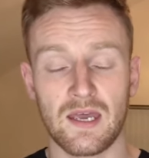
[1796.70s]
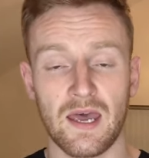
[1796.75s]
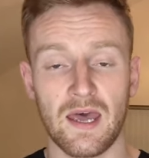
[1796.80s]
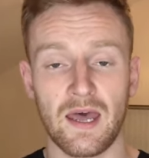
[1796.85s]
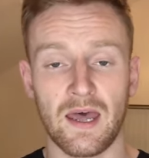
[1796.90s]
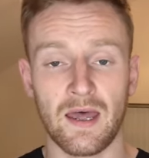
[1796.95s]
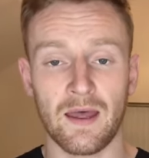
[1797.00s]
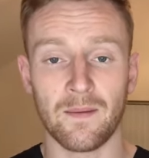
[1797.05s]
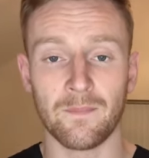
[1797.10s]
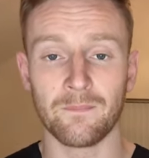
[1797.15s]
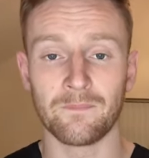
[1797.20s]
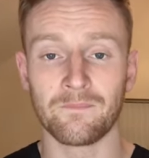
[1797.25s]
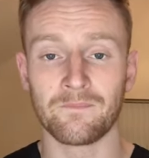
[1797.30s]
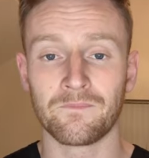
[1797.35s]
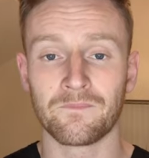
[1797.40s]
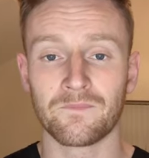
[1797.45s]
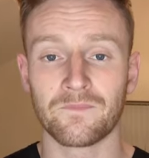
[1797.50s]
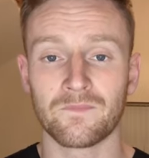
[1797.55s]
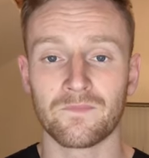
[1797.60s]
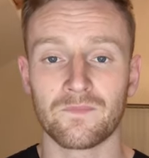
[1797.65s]
Um,
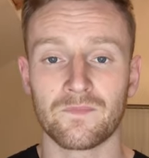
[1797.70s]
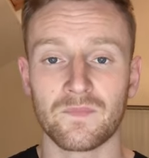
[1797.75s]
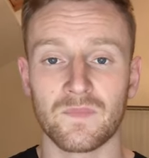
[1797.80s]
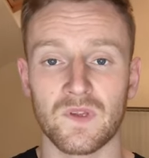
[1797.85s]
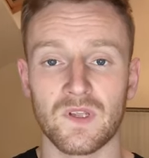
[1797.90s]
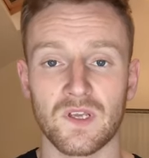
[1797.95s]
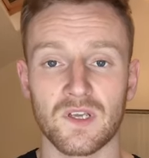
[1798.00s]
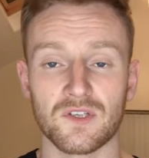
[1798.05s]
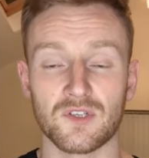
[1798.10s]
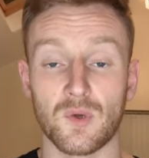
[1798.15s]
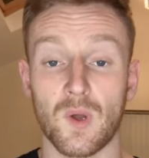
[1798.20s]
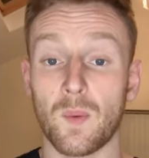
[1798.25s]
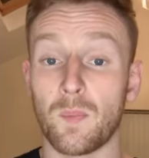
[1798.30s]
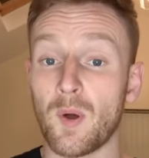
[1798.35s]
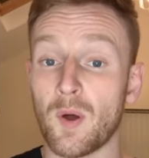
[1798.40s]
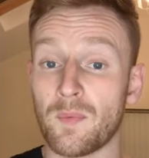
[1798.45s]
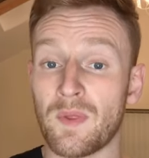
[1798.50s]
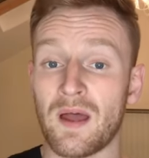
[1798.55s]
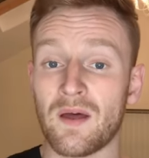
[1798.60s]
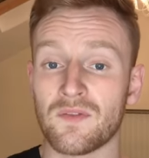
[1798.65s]
so I'll
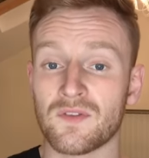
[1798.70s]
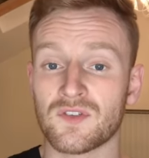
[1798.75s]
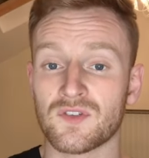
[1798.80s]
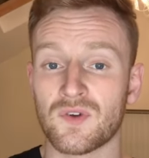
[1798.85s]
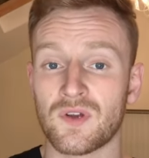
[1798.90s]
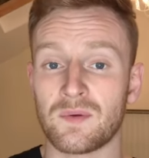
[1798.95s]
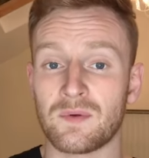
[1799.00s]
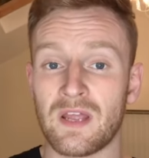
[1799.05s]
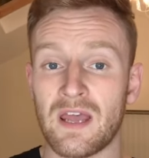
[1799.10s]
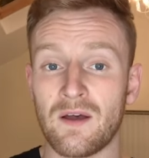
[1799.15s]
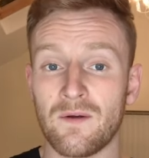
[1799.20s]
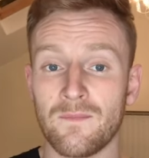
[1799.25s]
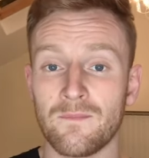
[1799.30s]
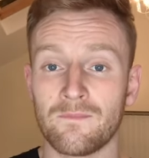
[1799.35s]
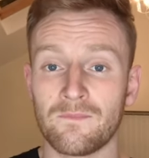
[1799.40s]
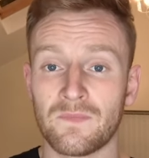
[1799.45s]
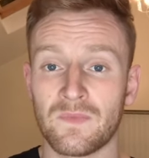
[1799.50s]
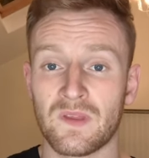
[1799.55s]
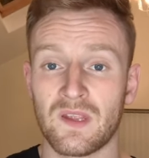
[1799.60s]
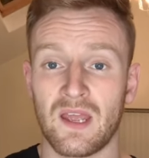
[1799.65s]
pop that on the screen now
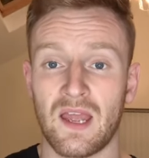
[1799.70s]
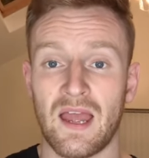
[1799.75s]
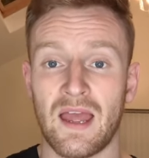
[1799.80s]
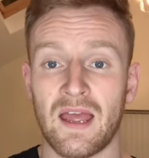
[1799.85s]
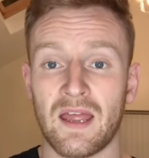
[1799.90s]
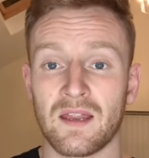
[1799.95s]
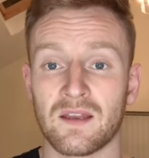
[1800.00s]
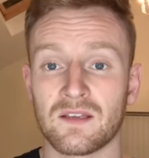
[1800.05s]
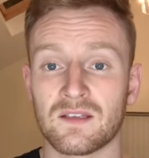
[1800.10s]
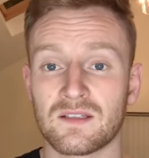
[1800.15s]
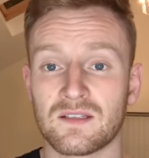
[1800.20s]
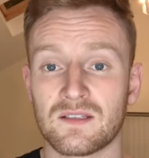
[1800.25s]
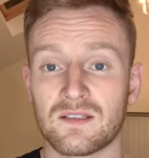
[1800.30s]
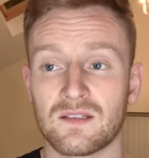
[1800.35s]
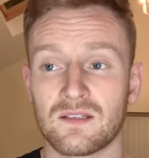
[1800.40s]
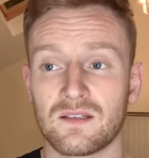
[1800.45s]
and